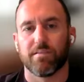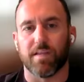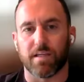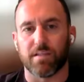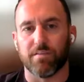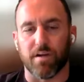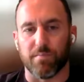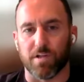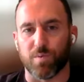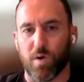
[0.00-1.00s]
Thank you very
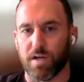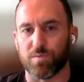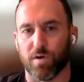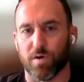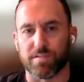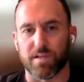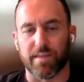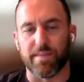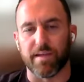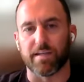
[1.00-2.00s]
much. Wise words.
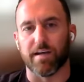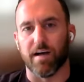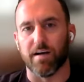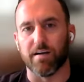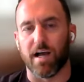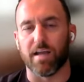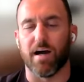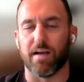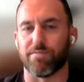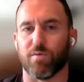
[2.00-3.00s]
I think
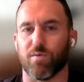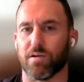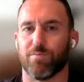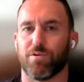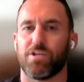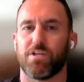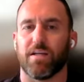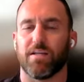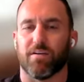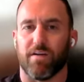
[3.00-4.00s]
I, for one,
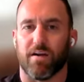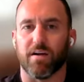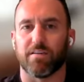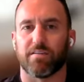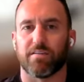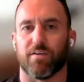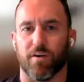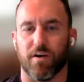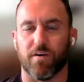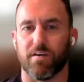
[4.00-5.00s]
appreciate your very
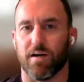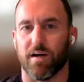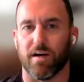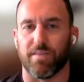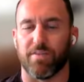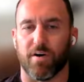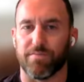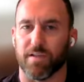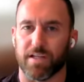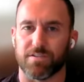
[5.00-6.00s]
thorough and
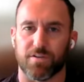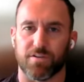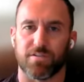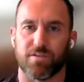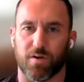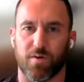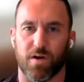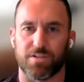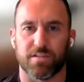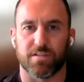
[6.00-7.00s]
thoughtful answers to our
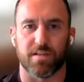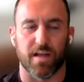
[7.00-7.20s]
questions.